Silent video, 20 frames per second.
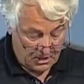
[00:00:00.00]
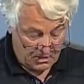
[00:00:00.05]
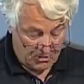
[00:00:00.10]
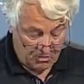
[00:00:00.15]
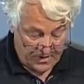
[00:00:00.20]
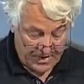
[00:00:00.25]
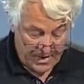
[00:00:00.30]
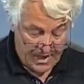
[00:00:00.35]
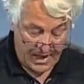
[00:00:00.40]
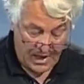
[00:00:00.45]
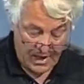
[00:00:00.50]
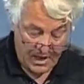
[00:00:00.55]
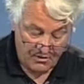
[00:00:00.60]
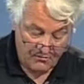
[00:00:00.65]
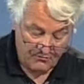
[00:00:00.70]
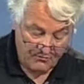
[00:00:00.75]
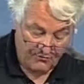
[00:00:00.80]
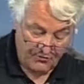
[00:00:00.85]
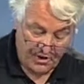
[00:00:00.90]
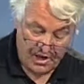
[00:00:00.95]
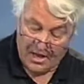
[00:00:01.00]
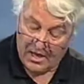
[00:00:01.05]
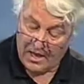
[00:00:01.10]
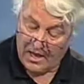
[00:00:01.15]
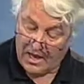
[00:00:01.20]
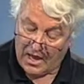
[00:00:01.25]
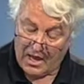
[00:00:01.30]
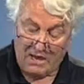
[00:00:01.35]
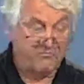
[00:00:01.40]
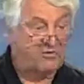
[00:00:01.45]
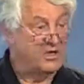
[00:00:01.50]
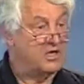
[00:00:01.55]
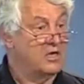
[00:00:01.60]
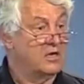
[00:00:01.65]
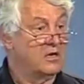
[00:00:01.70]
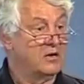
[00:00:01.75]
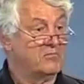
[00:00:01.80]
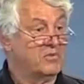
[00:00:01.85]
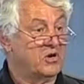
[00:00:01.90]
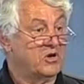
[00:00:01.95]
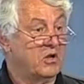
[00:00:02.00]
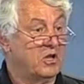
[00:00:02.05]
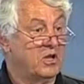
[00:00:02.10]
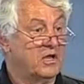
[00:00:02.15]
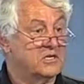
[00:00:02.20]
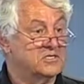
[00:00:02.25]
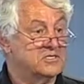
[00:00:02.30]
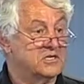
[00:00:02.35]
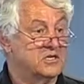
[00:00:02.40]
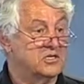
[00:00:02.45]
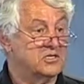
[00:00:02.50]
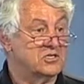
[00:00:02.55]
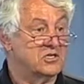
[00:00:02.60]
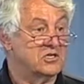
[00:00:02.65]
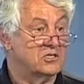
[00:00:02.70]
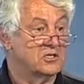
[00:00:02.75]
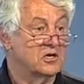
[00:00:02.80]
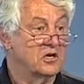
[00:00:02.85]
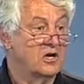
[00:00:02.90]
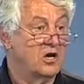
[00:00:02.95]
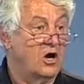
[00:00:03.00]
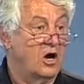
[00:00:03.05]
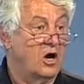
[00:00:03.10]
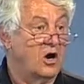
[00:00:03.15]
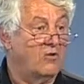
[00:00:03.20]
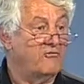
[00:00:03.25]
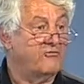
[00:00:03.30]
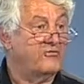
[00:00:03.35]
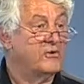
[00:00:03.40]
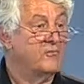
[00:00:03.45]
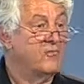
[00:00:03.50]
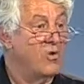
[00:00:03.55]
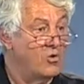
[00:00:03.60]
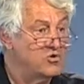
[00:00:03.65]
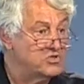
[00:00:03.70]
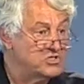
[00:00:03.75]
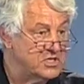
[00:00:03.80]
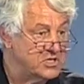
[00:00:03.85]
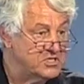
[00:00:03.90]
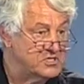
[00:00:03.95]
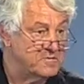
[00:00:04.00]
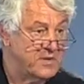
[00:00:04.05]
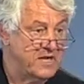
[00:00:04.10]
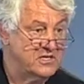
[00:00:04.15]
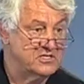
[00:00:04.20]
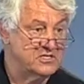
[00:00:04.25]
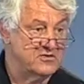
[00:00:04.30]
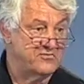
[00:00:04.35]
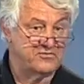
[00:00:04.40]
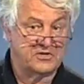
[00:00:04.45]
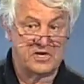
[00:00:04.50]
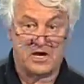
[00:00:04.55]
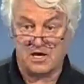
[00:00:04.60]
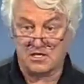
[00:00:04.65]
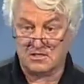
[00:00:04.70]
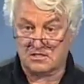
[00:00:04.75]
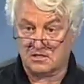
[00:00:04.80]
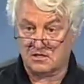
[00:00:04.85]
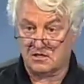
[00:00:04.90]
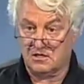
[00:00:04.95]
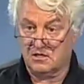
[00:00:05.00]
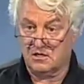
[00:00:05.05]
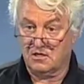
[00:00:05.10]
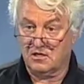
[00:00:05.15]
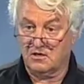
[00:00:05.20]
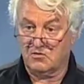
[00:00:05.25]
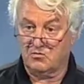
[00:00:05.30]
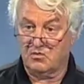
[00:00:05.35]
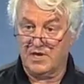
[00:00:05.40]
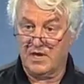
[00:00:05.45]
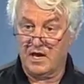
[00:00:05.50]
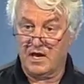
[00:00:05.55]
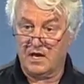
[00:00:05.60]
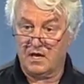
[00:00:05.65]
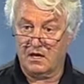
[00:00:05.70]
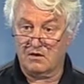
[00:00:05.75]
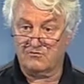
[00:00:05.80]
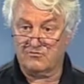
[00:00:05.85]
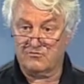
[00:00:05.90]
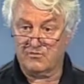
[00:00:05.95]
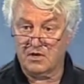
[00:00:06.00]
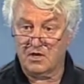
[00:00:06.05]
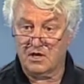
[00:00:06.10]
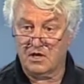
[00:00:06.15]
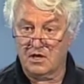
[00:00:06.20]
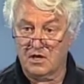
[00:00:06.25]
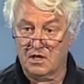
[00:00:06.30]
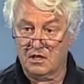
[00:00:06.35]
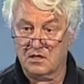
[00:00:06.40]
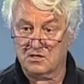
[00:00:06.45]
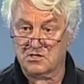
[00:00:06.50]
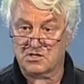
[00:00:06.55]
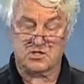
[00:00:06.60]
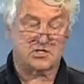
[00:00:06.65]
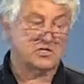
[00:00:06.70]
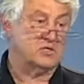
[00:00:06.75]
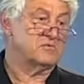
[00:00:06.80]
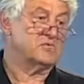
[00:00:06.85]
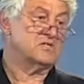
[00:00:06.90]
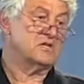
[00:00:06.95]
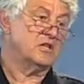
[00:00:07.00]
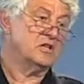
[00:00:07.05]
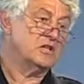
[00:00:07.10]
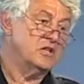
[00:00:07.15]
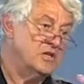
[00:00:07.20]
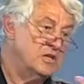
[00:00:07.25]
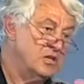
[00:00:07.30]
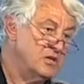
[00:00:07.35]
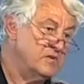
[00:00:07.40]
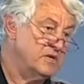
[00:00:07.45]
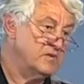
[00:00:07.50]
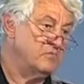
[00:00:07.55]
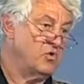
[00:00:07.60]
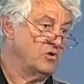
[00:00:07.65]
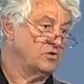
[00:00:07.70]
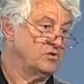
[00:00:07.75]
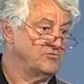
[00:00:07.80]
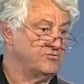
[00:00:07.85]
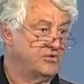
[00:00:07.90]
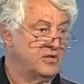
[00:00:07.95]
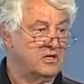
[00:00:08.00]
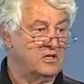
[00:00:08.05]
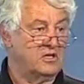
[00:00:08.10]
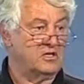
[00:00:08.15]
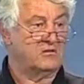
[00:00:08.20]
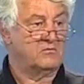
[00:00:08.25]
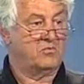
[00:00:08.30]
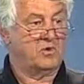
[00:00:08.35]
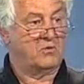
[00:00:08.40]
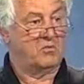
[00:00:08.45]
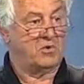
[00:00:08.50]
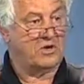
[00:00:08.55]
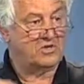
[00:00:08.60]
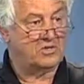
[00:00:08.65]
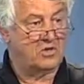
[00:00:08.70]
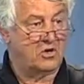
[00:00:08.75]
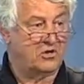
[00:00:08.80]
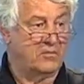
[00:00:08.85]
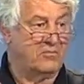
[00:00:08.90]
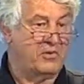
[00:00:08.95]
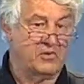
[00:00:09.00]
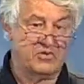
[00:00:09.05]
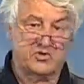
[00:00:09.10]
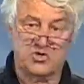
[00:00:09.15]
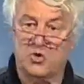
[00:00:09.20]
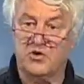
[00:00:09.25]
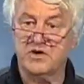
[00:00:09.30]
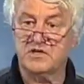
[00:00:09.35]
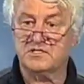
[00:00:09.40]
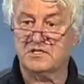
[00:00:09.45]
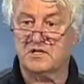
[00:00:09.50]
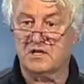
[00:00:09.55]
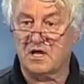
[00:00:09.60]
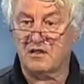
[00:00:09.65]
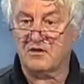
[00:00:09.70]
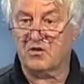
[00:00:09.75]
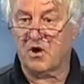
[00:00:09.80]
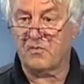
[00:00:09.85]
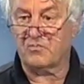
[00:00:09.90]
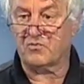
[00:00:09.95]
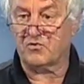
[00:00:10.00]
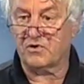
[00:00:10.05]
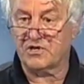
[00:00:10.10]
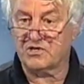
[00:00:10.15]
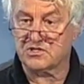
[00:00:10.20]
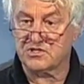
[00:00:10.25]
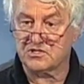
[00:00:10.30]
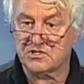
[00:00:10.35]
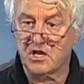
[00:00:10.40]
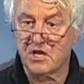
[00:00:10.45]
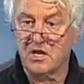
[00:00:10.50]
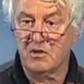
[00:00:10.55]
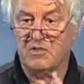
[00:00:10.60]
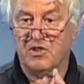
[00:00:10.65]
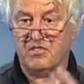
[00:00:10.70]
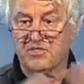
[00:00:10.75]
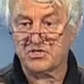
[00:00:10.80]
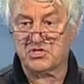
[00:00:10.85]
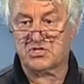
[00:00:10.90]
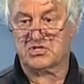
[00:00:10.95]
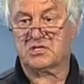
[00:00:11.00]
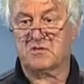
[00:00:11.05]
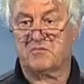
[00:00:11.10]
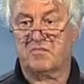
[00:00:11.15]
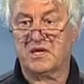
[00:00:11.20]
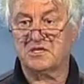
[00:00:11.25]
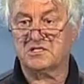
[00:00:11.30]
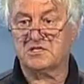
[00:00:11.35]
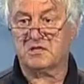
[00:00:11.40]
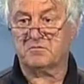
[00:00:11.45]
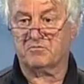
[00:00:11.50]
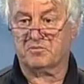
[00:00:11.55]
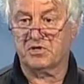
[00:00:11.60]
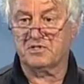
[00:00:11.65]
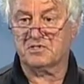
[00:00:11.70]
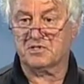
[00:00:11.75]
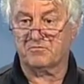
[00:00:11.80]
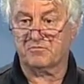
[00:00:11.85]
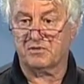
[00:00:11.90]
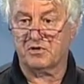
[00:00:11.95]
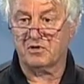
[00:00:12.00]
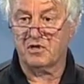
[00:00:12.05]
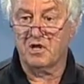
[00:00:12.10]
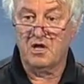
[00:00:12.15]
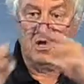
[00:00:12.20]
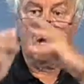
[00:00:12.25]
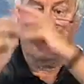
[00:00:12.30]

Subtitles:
we have a heavy parallelization of the most expensive task we have in the system. It's a little bit more difficult when we talk about joins and other operations, but this is the basic principle.